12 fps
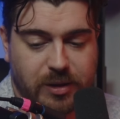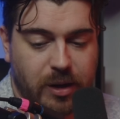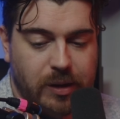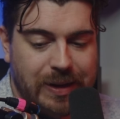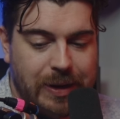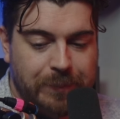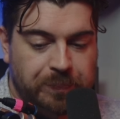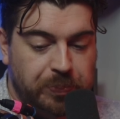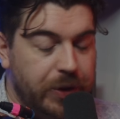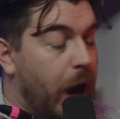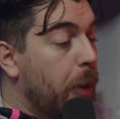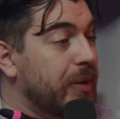So
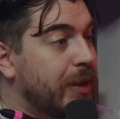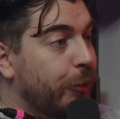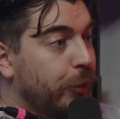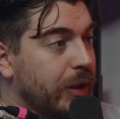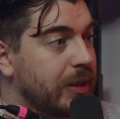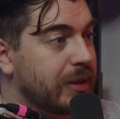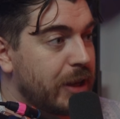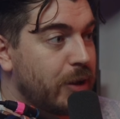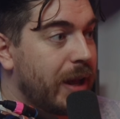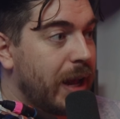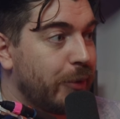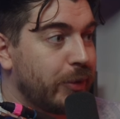I would definitely say
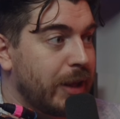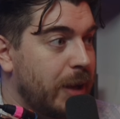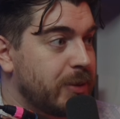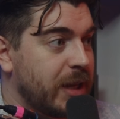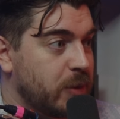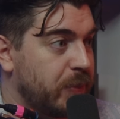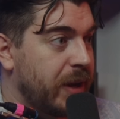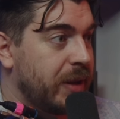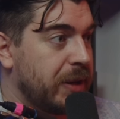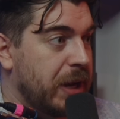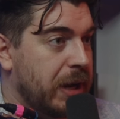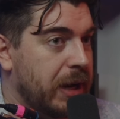Nighthaven Labs has
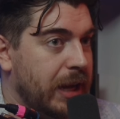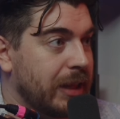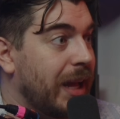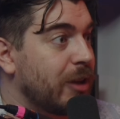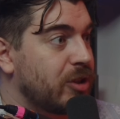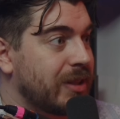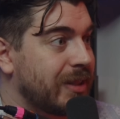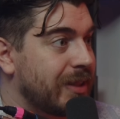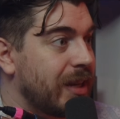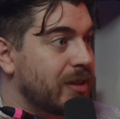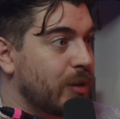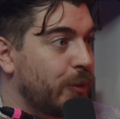been a large
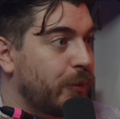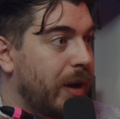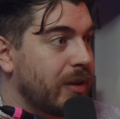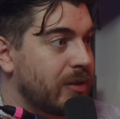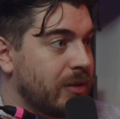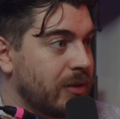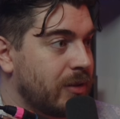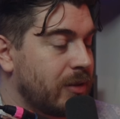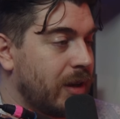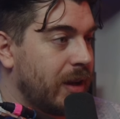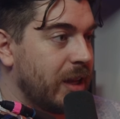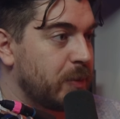success so far since uh,